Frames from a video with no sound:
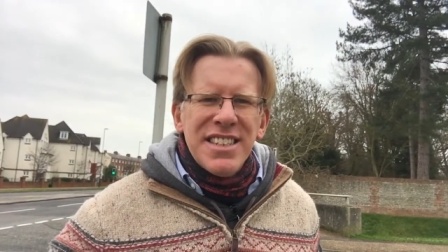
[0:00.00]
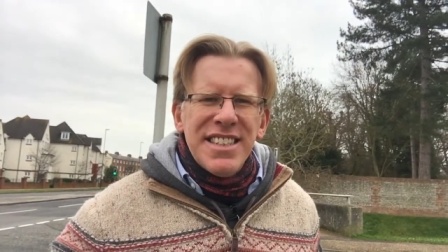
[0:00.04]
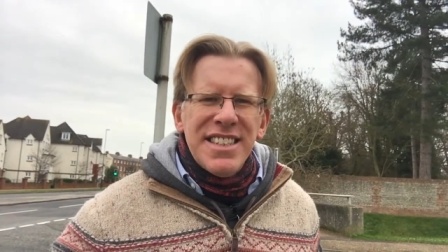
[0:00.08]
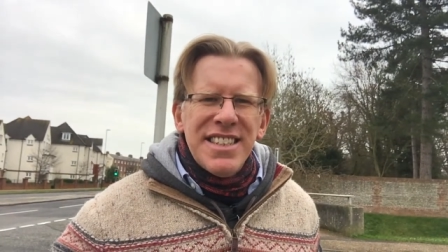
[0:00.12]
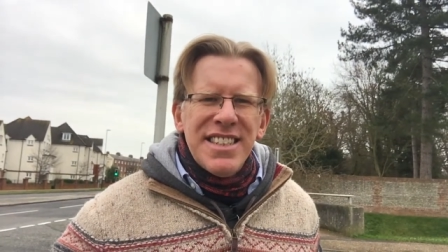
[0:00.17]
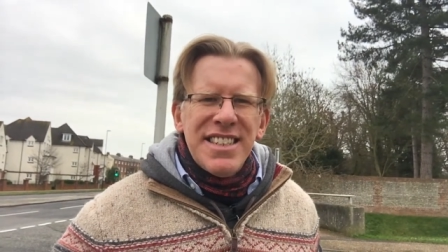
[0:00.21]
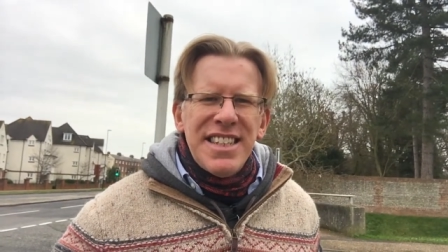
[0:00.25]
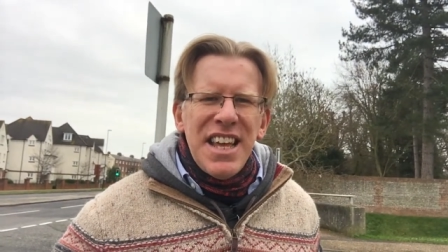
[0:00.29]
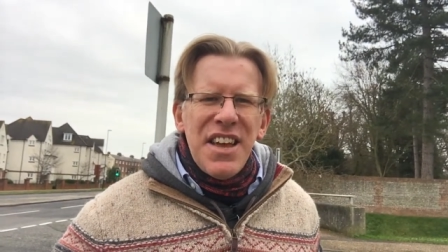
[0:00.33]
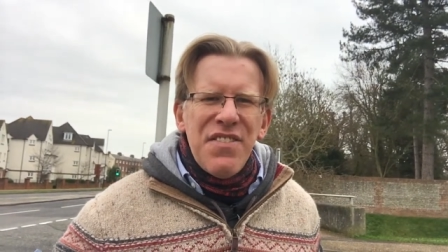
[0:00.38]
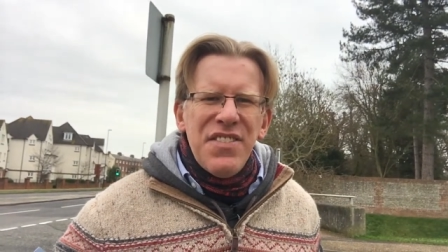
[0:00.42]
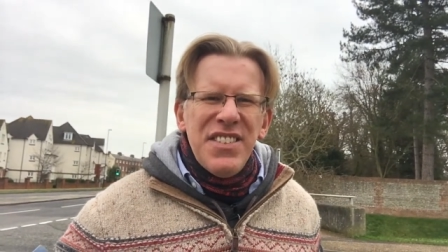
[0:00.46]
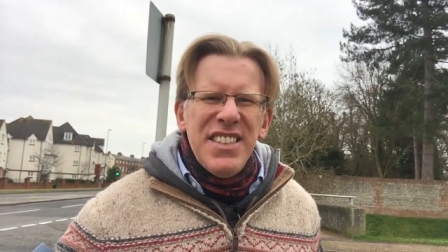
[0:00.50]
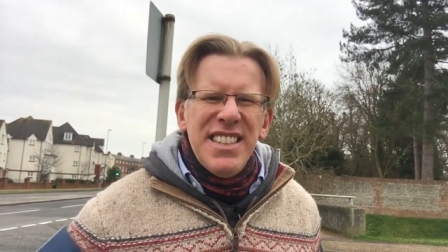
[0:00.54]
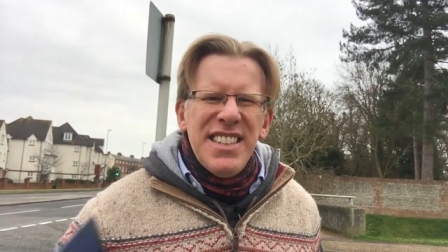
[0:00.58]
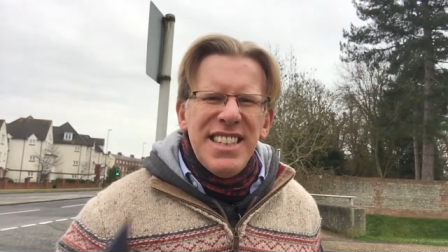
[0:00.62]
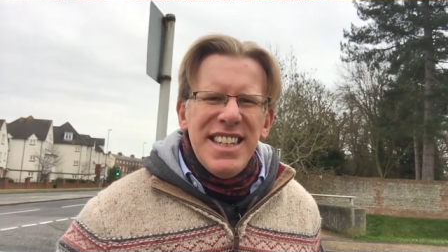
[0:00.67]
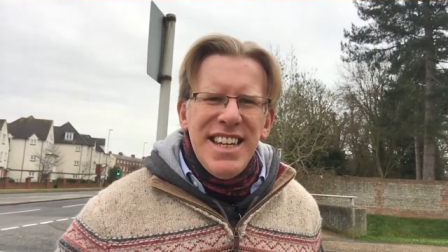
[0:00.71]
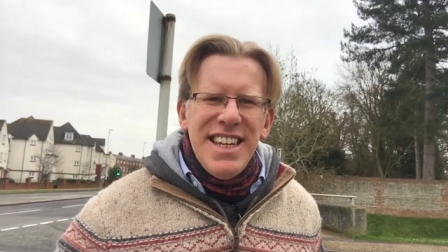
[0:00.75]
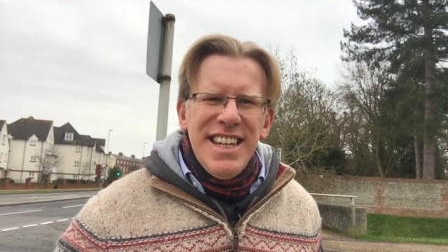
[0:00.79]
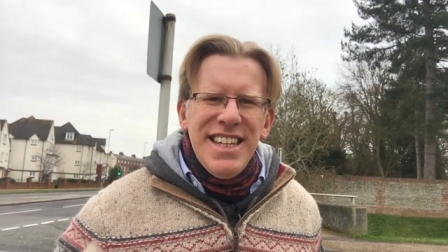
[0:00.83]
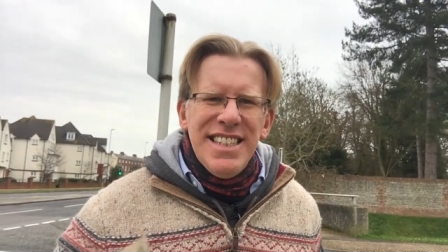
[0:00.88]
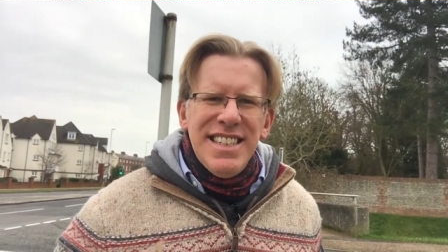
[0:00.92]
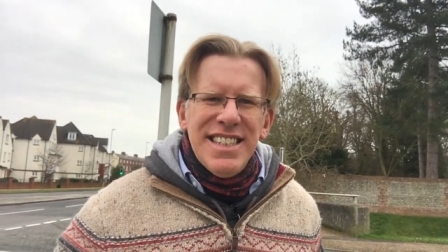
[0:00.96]

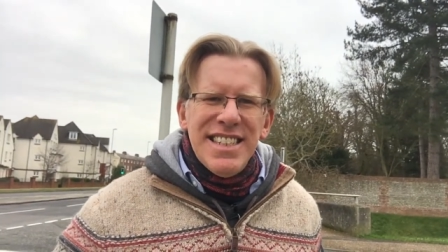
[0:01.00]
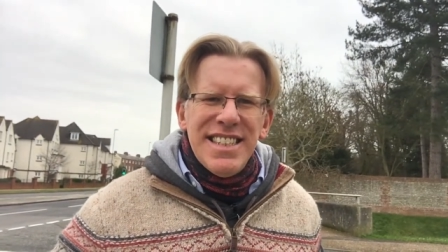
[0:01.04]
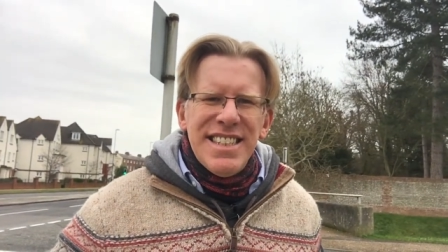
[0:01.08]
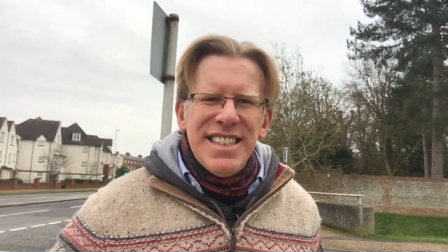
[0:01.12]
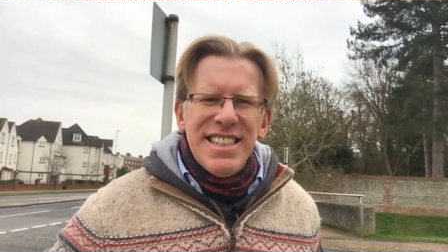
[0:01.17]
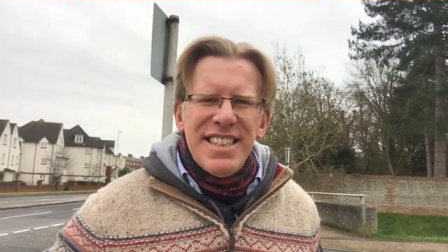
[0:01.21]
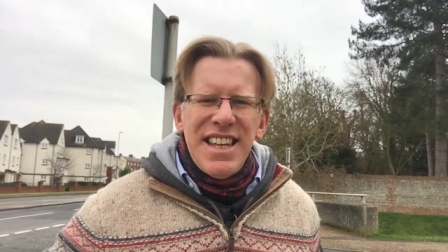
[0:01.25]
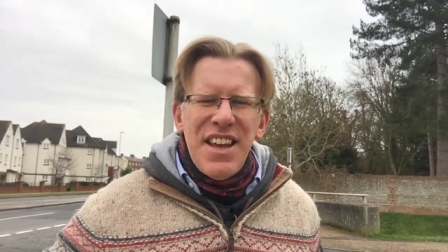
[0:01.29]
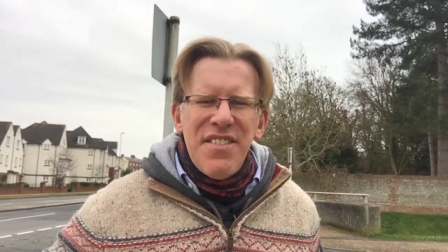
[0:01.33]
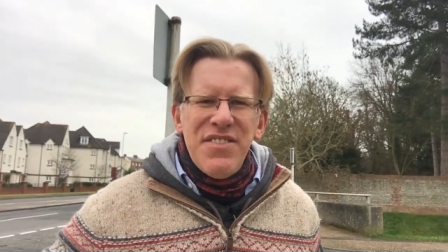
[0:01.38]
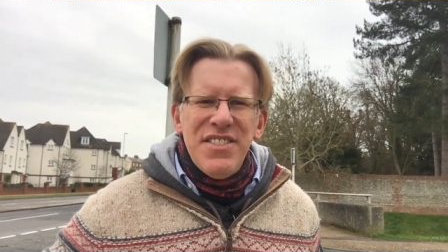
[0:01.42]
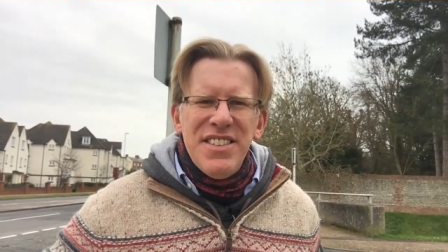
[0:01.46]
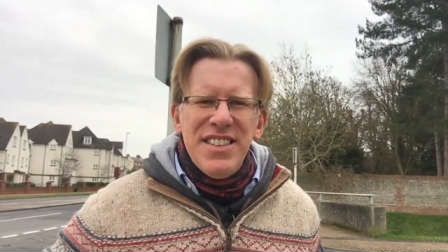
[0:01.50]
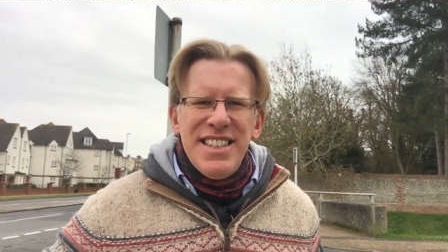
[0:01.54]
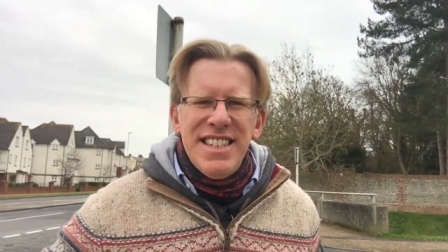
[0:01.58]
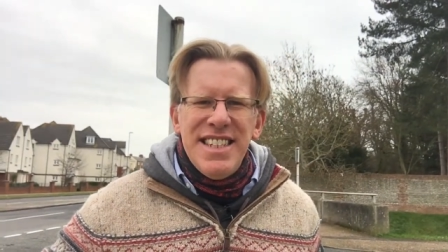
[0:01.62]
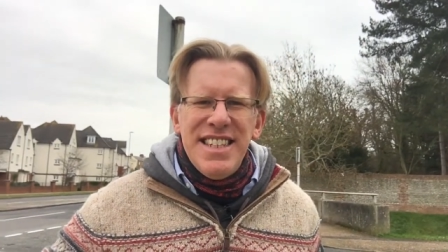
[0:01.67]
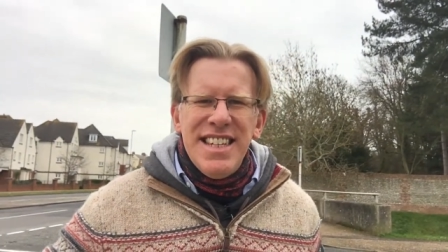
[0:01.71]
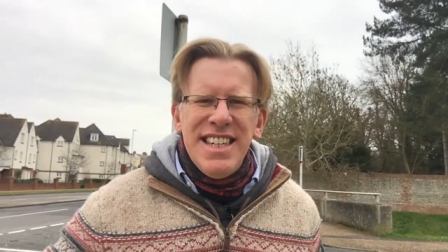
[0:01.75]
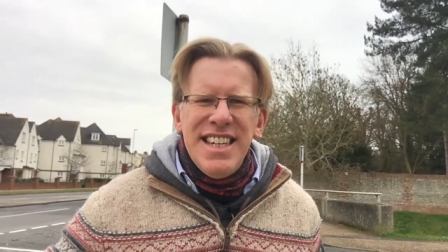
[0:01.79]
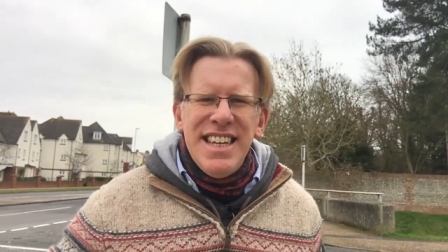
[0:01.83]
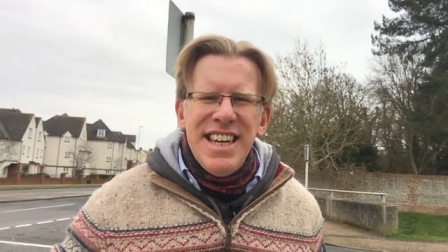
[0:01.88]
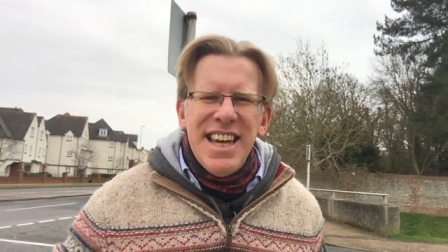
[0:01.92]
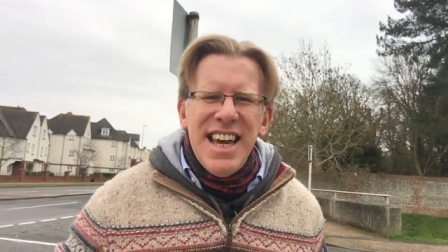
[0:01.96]

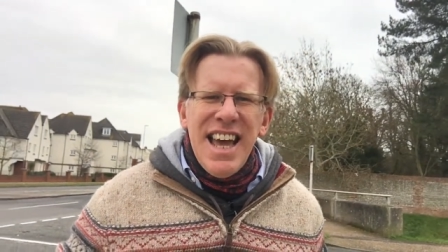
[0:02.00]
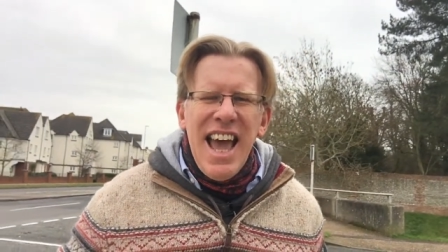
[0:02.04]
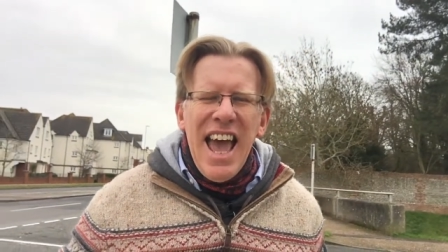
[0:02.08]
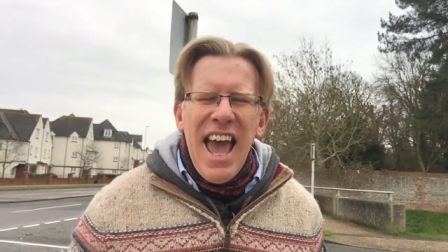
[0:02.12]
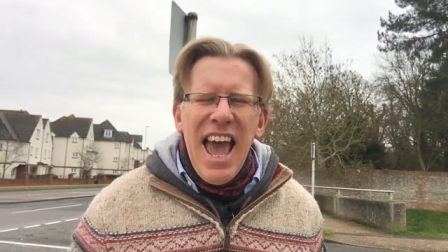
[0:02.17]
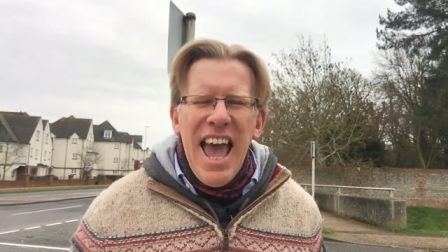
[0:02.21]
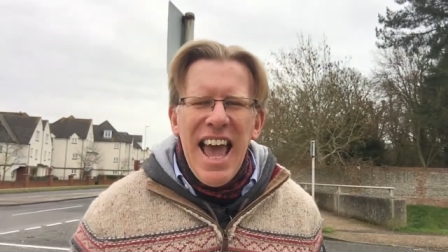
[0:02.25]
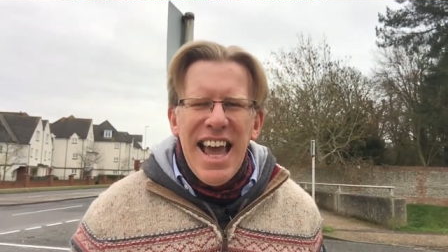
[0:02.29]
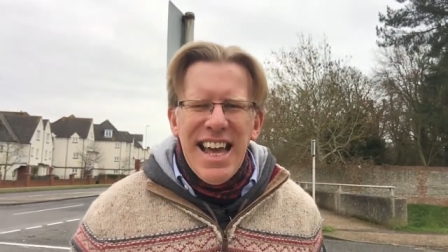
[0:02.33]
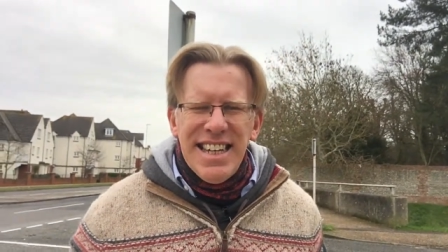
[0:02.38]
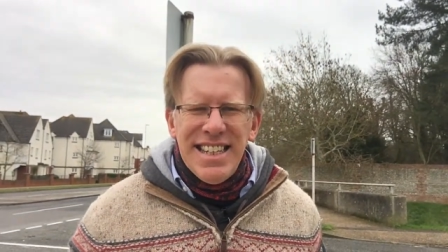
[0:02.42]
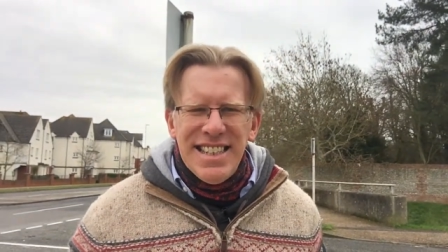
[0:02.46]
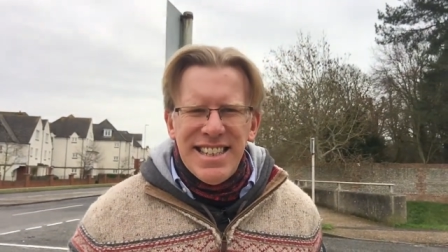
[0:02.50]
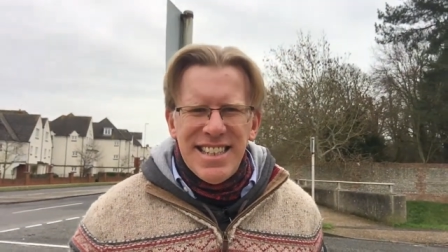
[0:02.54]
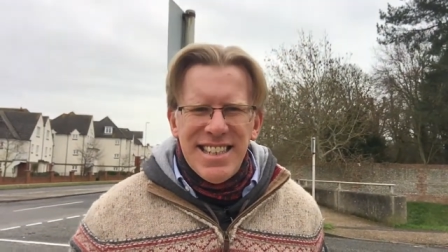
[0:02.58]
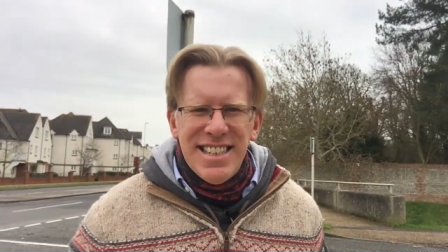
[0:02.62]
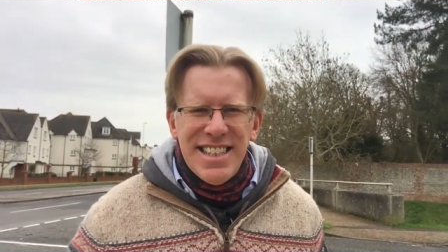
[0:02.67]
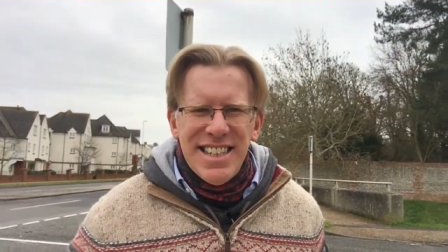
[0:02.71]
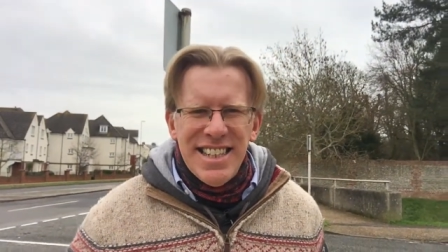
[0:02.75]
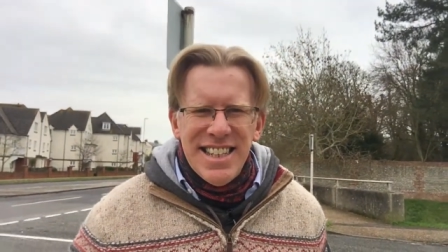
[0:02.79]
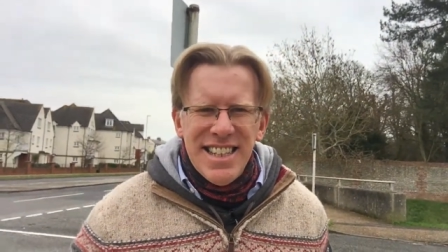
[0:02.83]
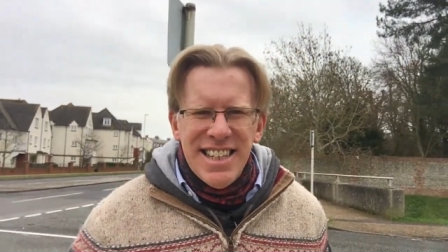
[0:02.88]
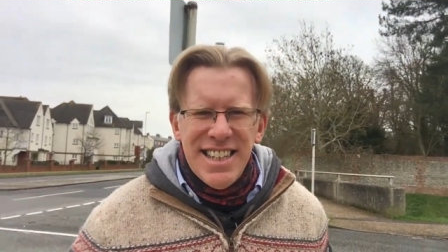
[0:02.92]
1778,